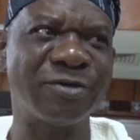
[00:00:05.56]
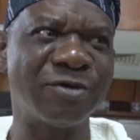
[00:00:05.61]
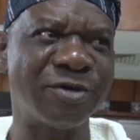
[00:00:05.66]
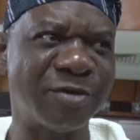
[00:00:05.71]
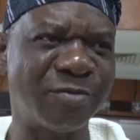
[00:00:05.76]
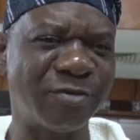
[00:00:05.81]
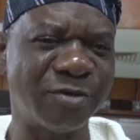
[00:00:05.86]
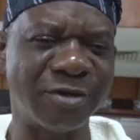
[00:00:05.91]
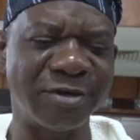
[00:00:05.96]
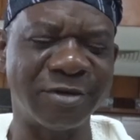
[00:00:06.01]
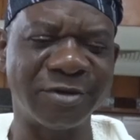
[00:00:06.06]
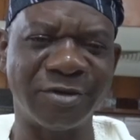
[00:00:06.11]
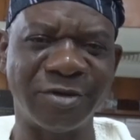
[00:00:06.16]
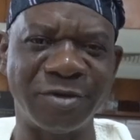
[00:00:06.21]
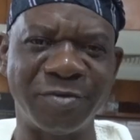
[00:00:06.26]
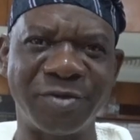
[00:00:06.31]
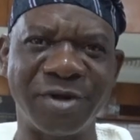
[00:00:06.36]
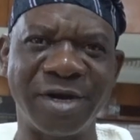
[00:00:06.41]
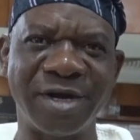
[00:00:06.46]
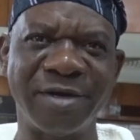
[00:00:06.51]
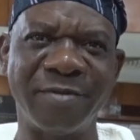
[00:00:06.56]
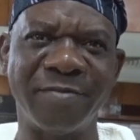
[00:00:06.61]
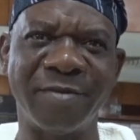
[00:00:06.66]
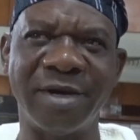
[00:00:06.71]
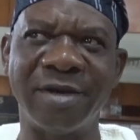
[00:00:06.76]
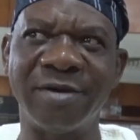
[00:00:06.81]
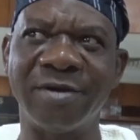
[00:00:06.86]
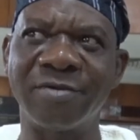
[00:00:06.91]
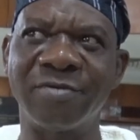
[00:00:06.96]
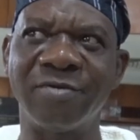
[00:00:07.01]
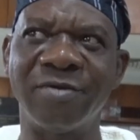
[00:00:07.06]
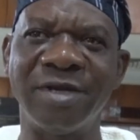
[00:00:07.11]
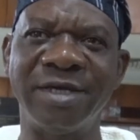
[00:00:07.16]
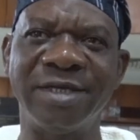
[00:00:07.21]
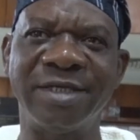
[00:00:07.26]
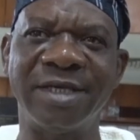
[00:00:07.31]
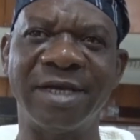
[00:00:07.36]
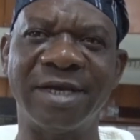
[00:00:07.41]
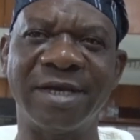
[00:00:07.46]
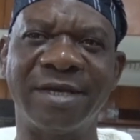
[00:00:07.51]
Honorable Dr. Ibrahim
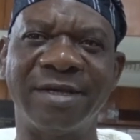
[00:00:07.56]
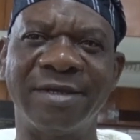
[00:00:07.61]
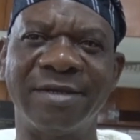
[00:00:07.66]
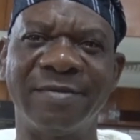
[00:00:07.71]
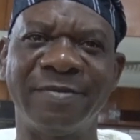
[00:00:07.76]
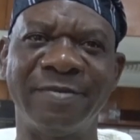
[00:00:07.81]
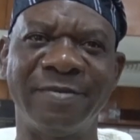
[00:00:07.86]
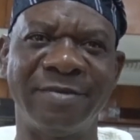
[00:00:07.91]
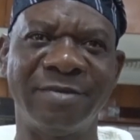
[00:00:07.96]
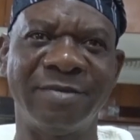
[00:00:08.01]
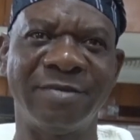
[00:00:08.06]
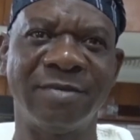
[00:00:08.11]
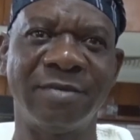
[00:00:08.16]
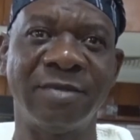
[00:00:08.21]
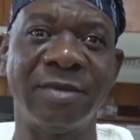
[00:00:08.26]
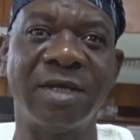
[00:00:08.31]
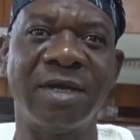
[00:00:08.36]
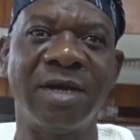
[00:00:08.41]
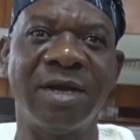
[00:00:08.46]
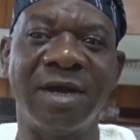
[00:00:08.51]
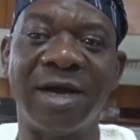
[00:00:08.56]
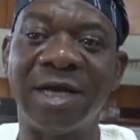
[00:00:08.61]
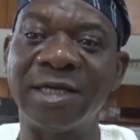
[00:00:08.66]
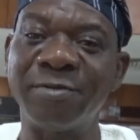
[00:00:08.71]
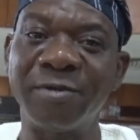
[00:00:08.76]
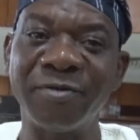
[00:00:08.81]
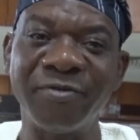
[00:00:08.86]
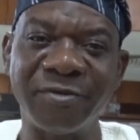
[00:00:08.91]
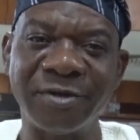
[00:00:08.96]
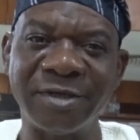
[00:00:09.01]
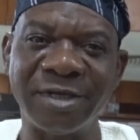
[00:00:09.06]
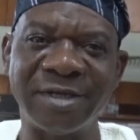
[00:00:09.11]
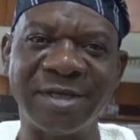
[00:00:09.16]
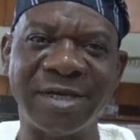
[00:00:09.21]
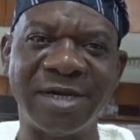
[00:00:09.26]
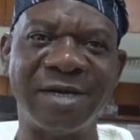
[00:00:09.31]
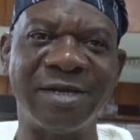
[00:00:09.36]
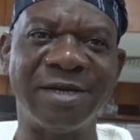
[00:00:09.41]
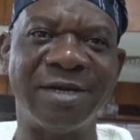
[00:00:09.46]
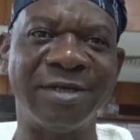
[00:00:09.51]
Isiaka. I speak for the
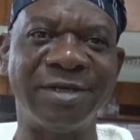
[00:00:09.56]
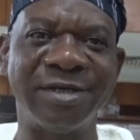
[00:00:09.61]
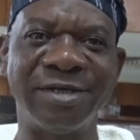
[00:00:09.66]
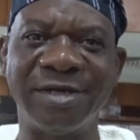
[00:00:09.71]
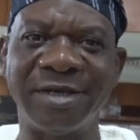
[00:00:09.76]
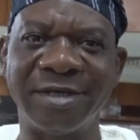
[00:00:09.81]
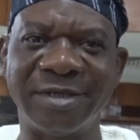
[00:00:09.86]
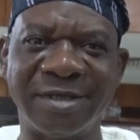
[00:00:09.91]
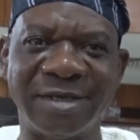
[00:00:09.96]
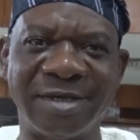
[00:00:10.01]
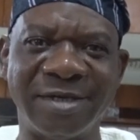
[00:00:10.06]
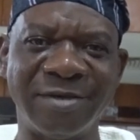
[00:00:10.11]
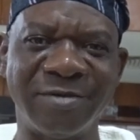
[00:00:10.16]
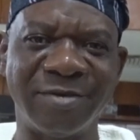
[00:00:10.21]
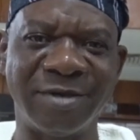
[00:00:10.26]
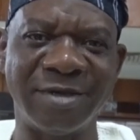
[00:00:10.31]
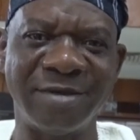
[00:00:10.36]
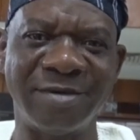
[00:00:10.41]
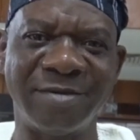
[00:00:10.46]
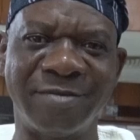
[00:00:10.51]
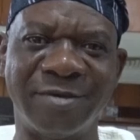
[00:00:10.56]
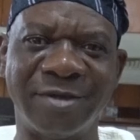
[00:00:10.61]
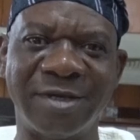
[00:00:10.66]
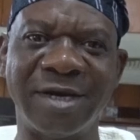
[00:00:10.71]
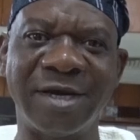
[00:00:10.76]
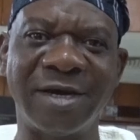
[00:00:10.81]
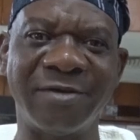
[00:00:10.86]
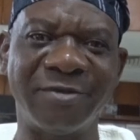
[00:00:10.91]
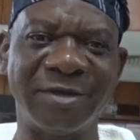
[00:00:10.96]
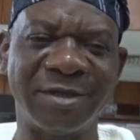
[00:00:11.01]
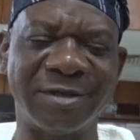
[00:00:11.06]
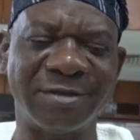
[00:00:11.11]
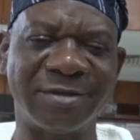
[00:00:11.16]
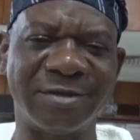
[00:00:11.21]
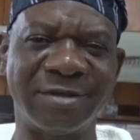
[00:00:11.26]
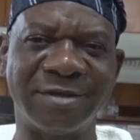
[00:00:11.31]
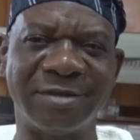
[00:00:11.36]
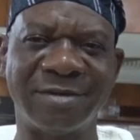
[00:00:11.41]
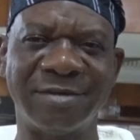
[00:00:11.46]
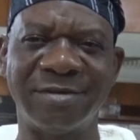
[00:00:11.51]
entire Nigerians anyway, but I have a
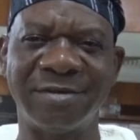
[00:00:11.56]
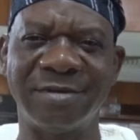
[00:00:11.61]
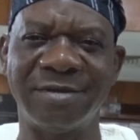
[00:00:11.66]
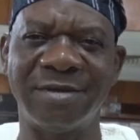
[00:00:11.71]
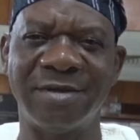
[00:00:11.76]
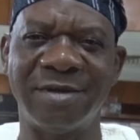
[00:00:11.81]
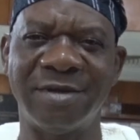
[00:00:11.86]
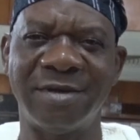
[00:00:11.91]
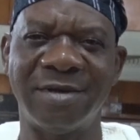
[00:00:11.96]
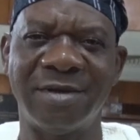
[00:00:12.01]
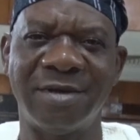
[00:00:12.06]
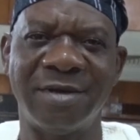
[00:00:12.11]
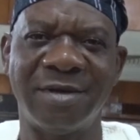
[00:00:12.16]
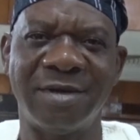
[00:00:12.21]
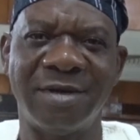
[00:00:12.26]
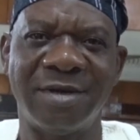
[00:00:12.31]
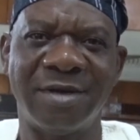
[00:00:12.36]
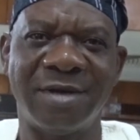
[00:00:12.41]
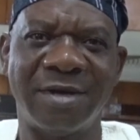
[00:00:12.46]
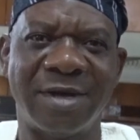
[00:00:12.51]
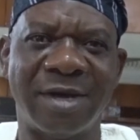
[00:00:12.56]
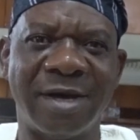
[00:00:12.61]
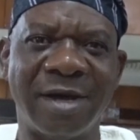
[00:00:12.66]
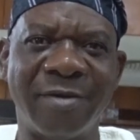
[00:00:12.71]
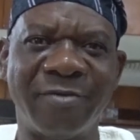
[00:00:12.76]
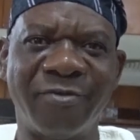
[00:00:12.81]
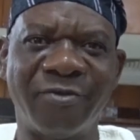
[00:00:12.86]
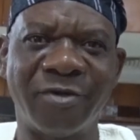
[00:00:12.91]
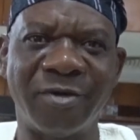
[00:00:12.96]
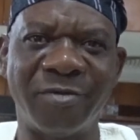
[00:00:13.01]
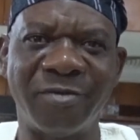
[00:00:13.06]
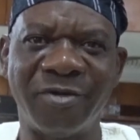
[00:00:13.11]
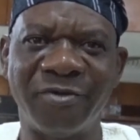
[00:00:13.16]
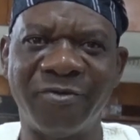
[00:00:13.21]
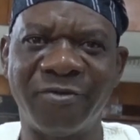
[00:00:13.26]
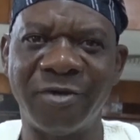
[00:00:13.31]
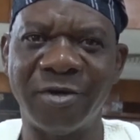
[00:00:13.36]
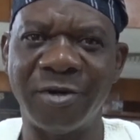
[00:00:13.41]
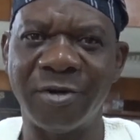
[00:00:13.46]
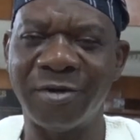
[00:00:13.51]
source. I'm from
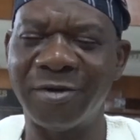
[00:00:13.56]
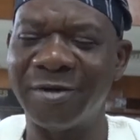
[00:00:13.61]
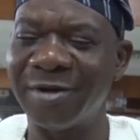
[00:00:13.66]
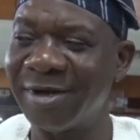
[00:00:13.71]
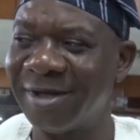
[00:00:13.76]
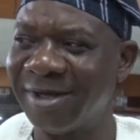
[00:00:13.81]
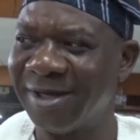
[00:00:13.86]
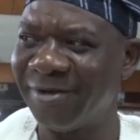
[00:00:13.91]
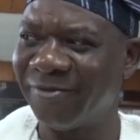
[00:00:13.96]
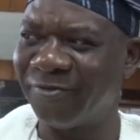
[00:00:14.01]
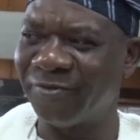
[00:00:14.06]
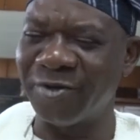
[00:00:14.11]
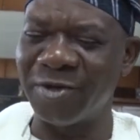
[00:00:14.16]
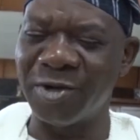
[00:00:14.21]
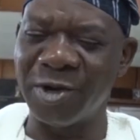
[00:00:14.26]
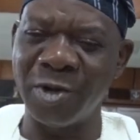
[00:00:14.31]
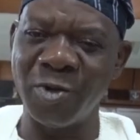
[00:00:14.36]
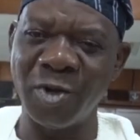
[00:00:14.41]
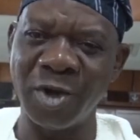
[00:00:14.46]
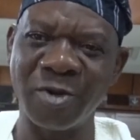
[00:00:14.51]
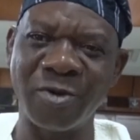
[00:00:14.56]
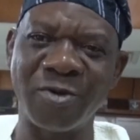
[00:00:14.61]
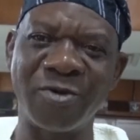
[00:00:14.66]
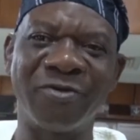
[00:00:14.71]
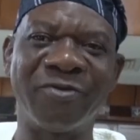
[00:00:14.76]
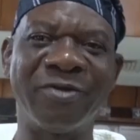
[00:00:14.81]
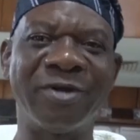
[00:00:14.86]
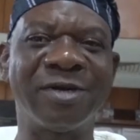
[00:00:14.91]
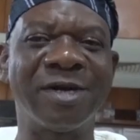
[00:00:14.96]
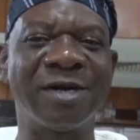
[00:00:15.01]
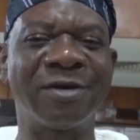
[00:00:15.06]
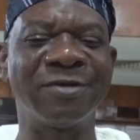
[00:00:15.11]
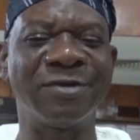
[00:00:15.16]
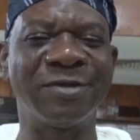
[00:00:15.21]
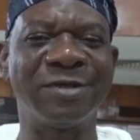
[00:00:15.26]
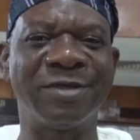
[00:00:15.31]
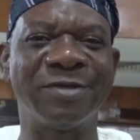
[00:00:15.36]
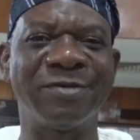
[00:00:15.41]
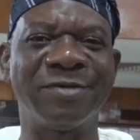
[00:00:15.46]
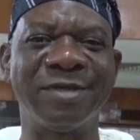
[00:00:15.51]
Iwekuru Federal
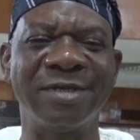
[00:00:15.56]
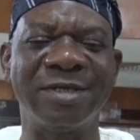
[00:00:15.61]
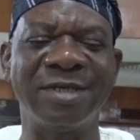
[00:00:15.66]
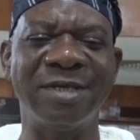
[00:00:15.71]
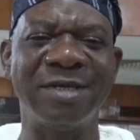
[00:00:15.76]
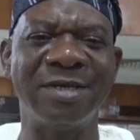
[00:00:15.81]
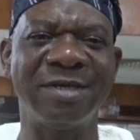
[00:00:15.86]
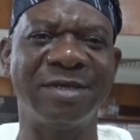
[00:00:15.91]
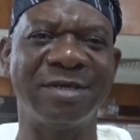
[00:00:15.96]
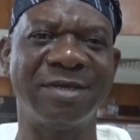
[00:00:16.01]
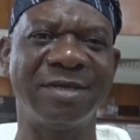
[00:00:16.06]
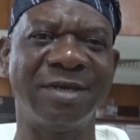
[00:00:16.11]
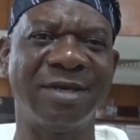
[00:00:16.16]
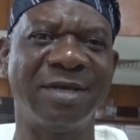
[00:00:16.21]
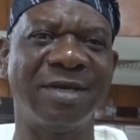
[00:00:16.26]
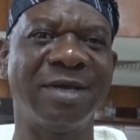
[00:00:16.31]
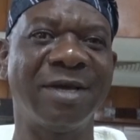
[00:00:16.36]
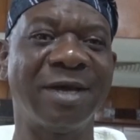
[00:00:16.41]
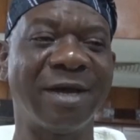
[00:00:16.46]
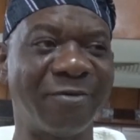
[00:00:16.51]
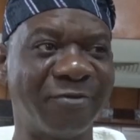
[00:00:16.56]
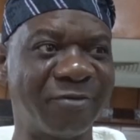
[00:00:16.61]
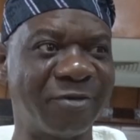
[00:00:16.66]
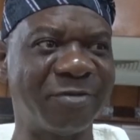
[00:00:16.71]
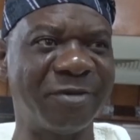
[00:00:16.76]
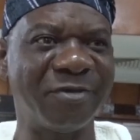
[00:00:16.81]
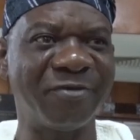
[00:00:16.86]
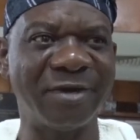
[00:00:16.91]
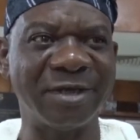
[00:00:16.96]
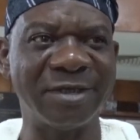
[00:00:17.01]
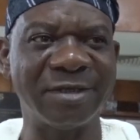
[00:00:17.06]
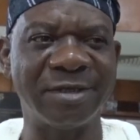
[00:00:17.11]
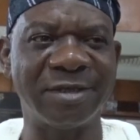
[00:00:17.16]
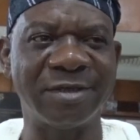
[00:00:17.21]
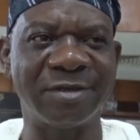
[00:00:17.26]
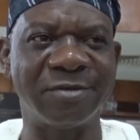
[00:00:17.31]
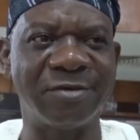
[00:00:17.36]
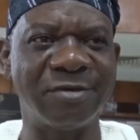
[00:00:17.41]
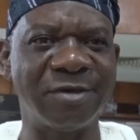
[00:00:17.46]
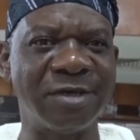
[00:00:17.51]
Constituency. I'm from the
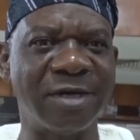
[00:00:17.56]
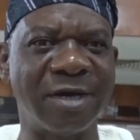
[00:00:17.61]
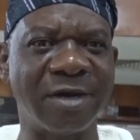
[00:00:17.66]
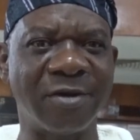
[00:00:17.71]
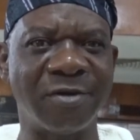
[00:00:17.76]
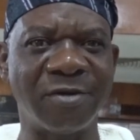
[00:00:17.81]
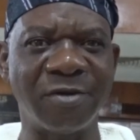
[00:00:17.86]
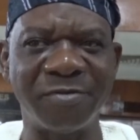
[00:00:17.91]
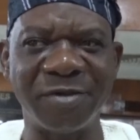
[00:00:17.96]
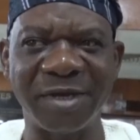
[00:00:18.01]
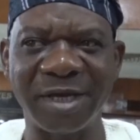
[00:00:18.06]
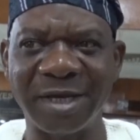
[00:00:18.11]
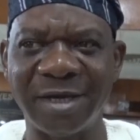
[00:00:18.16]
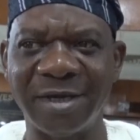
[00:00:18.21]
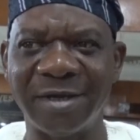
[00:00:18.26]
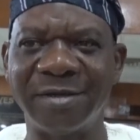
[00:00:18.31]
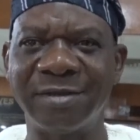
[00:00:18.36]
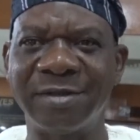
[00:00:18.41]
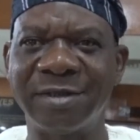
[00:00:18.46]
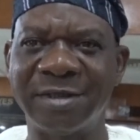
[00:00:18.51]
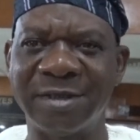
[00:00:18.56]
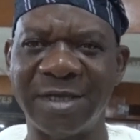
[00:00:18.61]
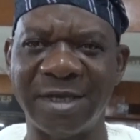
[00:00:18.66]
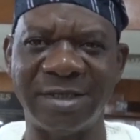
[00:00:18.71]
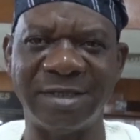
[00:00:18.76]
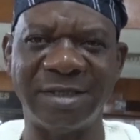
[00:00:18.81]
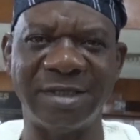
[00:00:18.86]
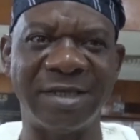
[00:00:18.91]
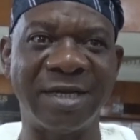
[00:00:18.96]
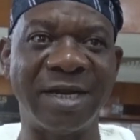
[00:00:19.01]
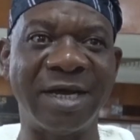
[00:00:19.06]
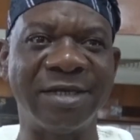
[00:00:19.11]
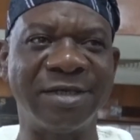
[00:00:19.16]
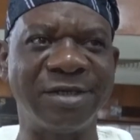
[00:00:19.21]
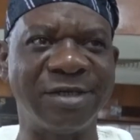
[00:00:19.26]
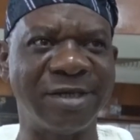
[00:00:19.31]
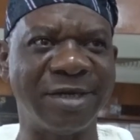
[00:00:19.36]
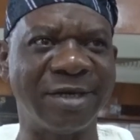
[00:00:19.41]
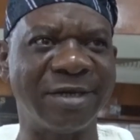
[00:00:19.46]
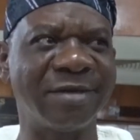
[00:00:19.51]
fastest growing economic state in
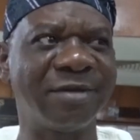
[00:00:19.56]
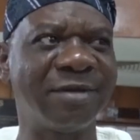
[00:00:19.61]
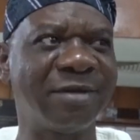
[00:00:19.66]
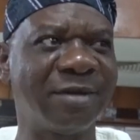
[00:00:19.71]
Nigeria.